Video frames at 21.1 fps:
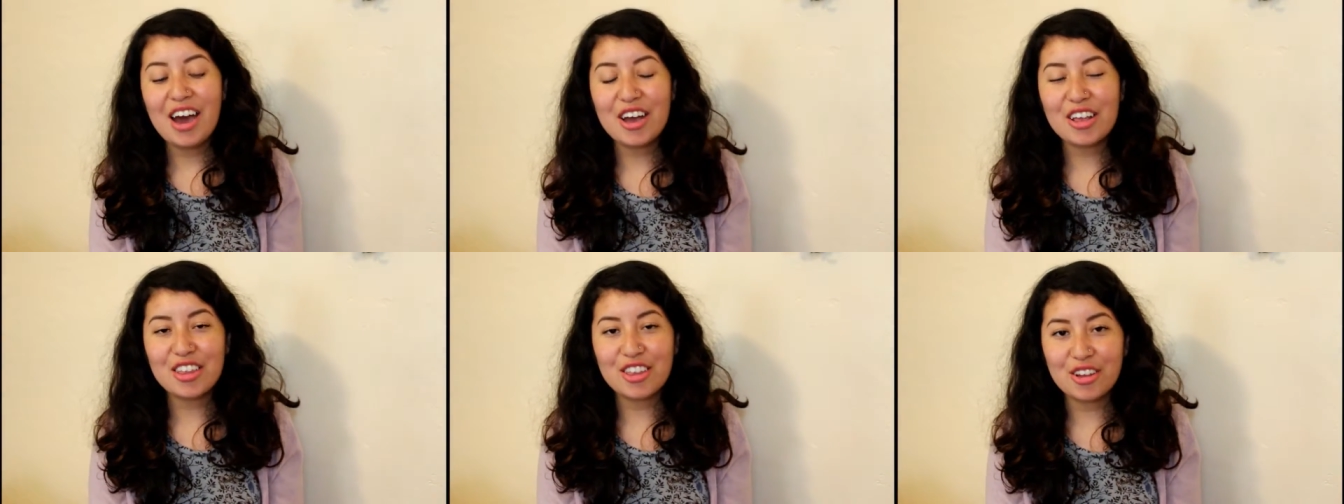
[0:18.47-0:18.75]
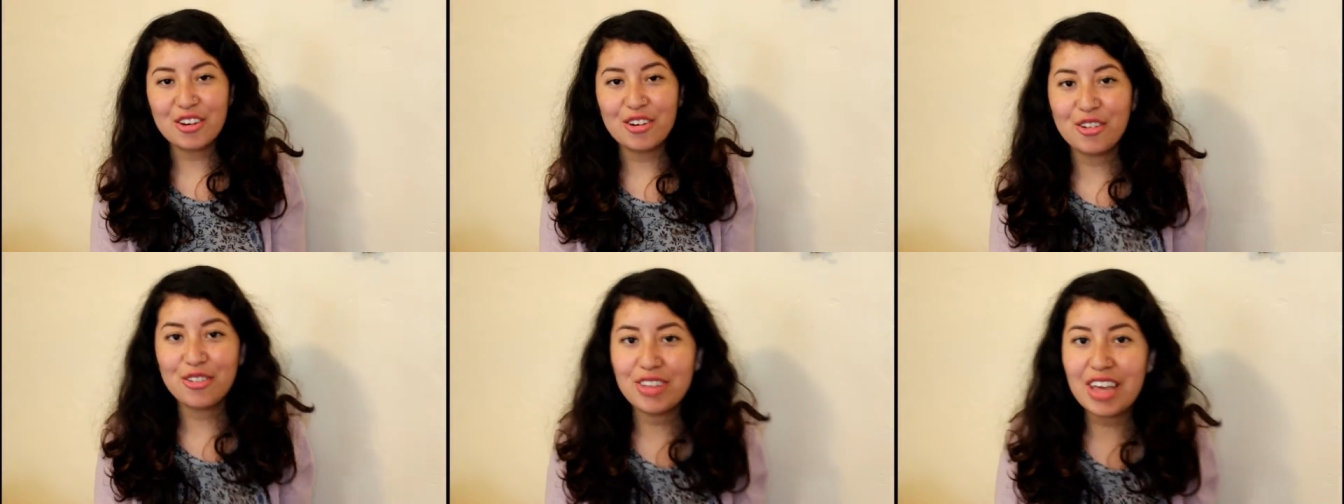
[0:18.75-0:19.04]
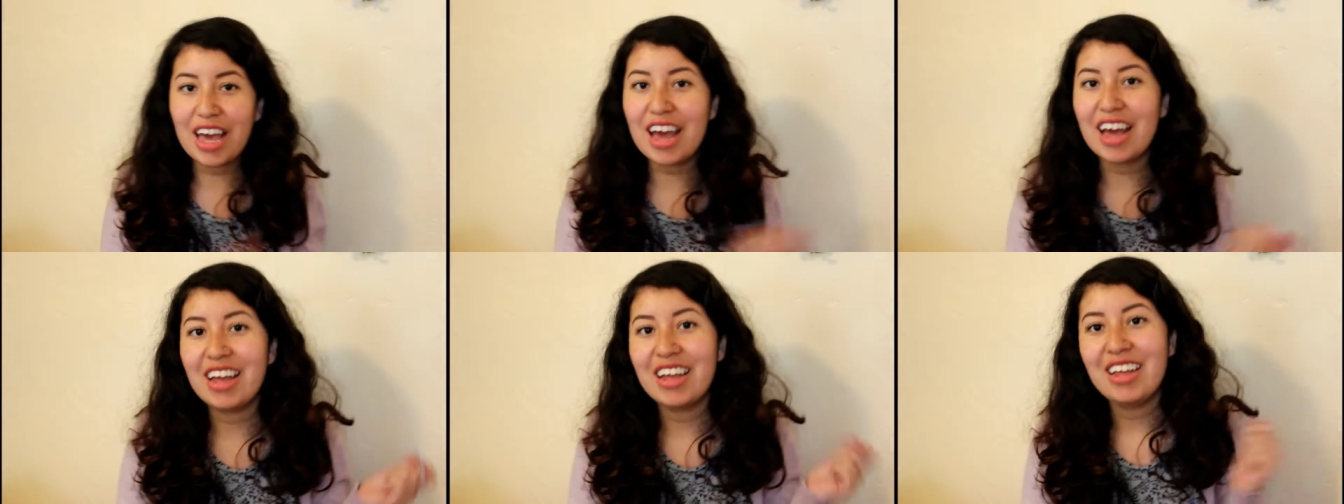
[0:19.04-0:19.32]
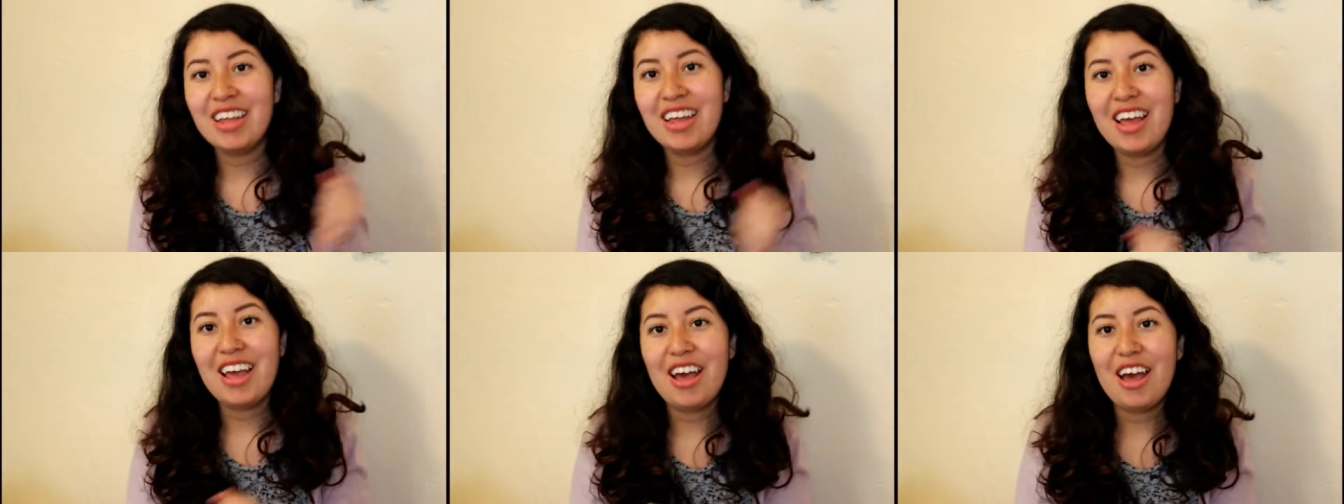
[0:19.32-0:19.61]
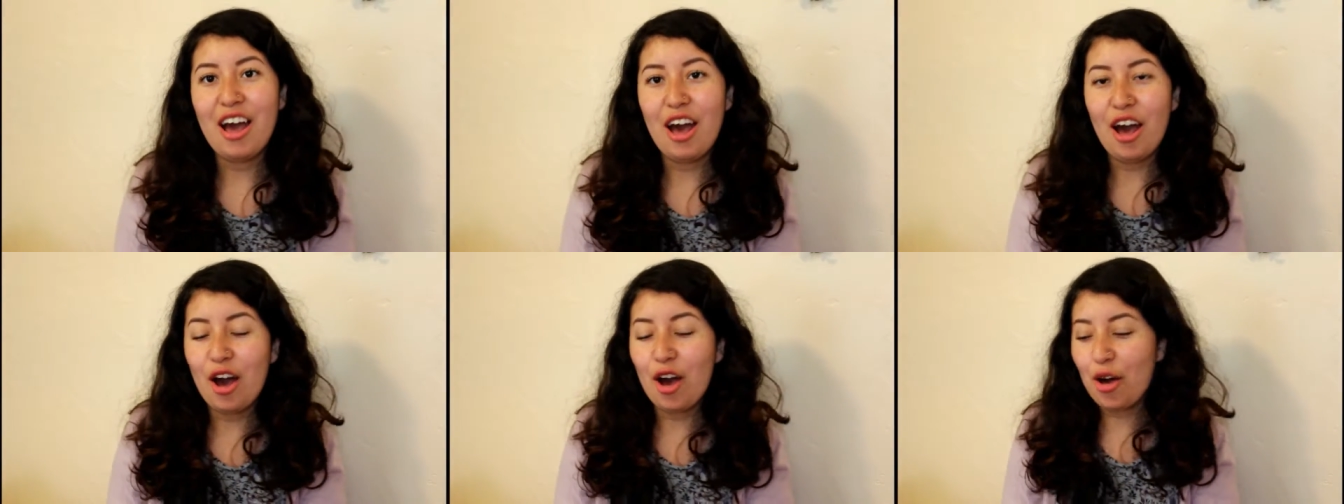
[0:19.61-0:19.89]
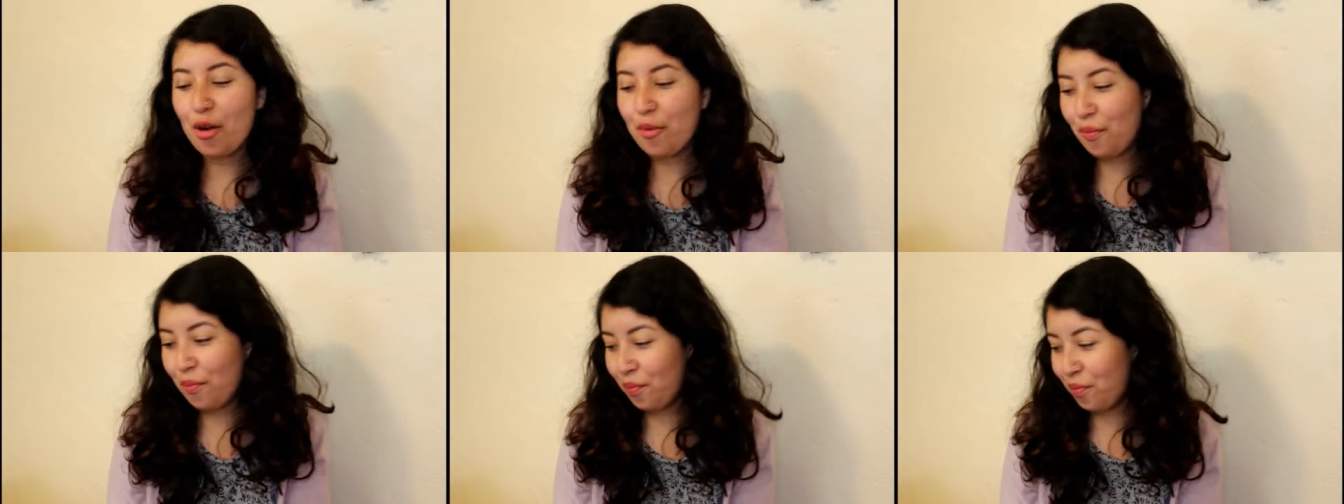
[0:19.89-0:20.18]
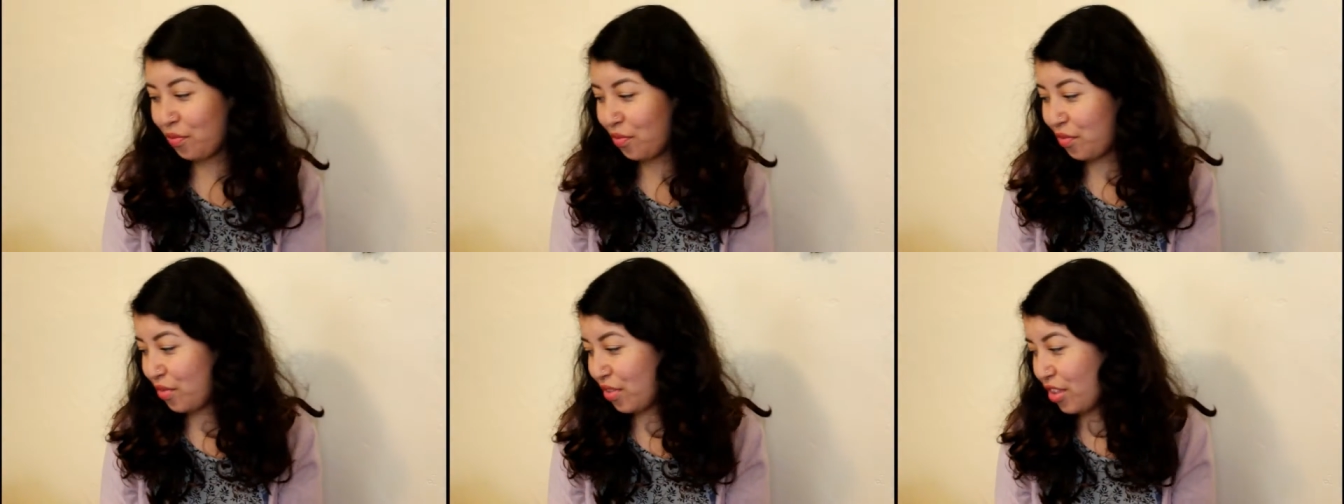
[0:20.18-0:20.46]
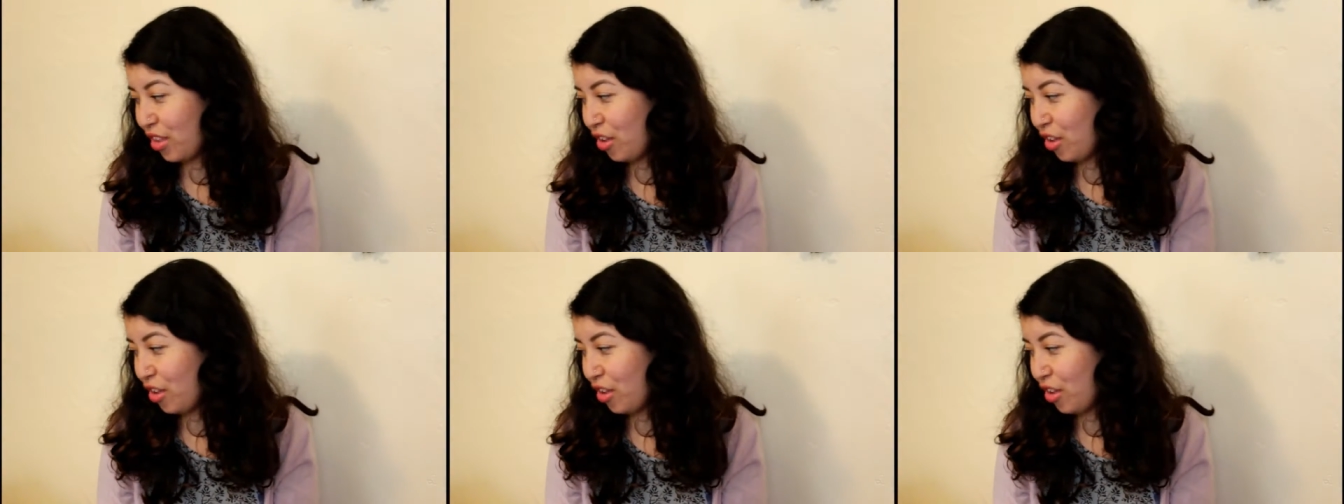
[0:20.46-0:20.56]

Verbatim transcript: So yeah, um,